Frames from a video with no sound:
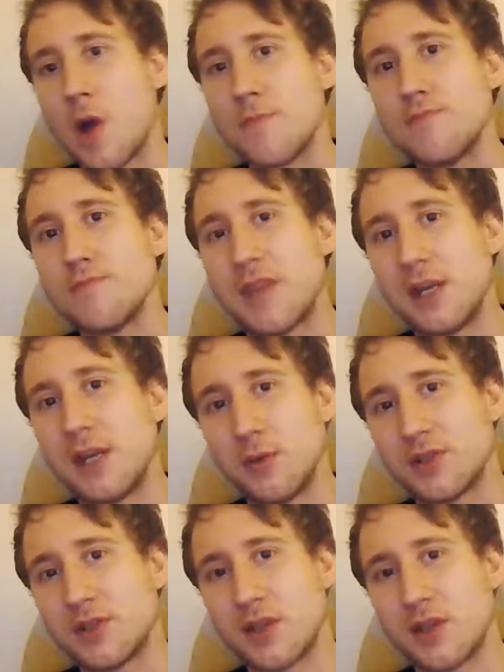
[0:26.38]
Many would
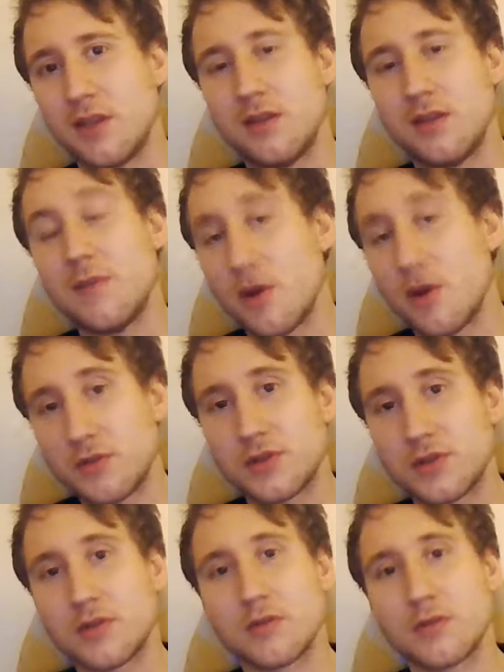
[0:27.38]
say the
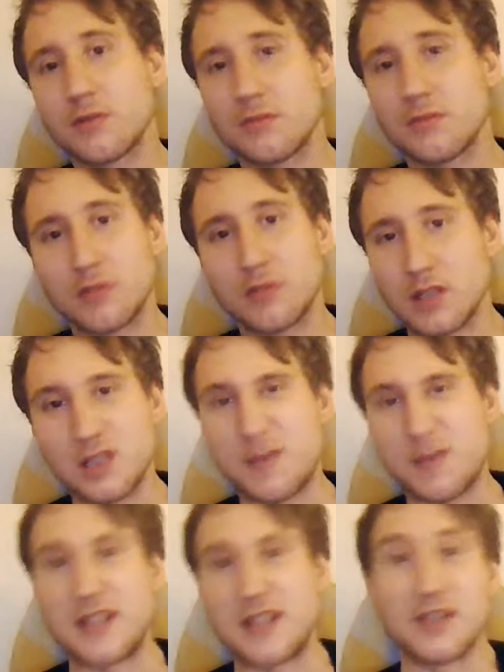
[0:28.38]
most. It
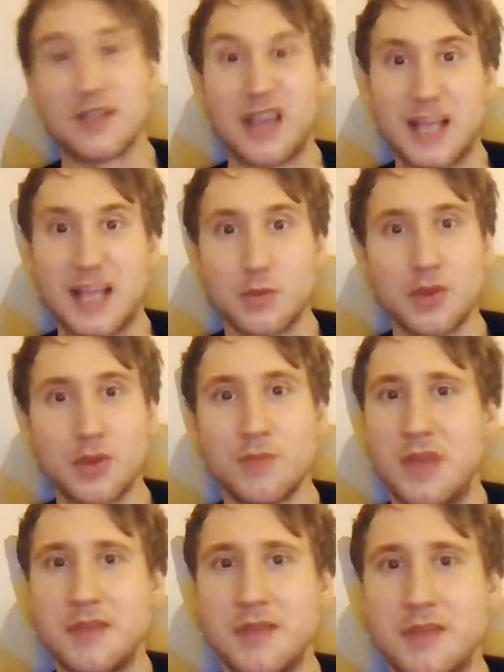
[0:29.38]
depends, I guess, what you
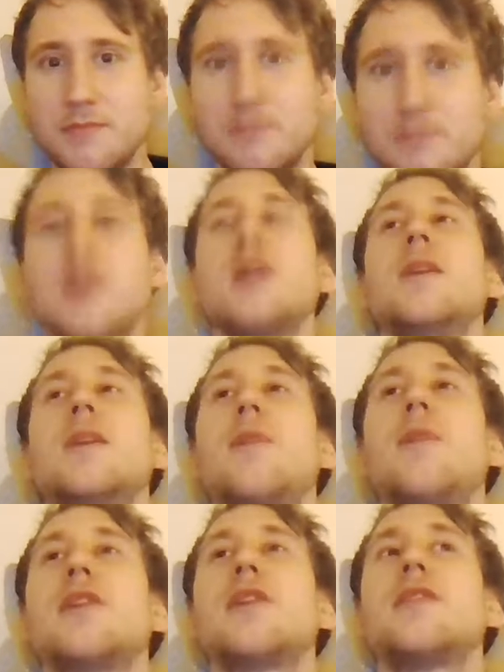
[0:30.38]
mean
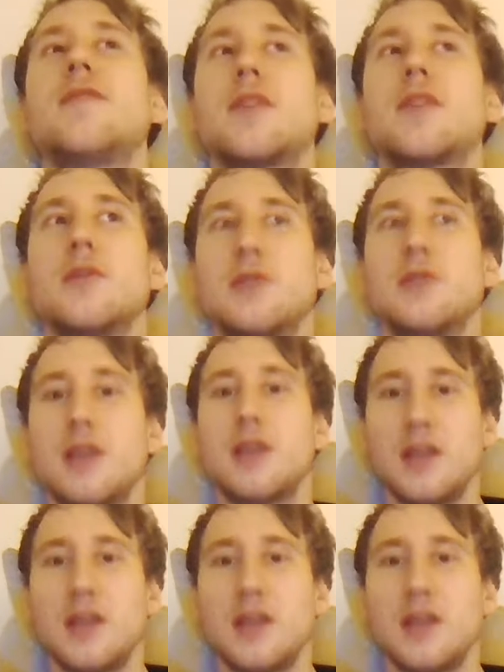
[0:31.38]
by difficult.